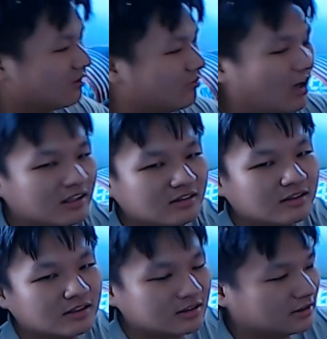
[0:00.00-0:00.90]
one,
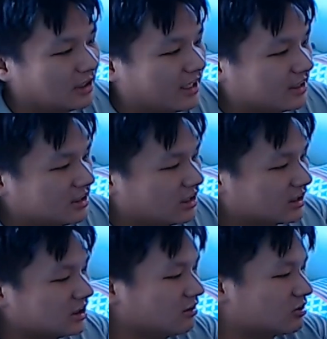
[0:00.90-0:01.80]
and he
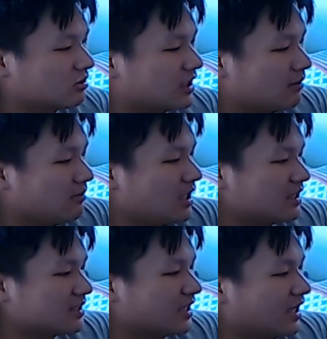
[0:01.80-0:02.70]
actually also sent
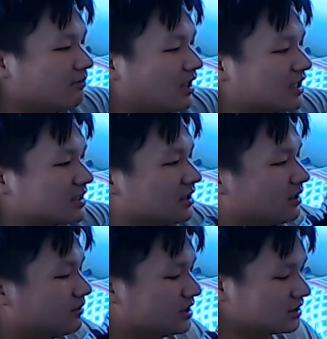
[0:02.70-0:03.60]
me a second blaster.
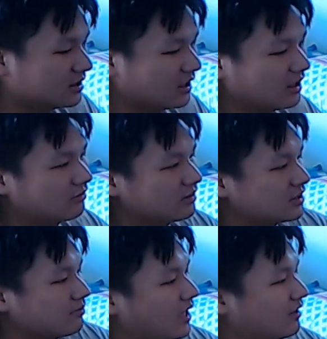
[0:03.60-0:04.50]
Let me just take out
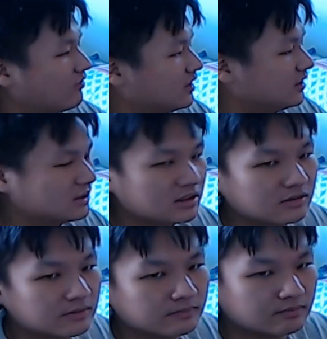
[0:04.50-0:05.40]
this mag first.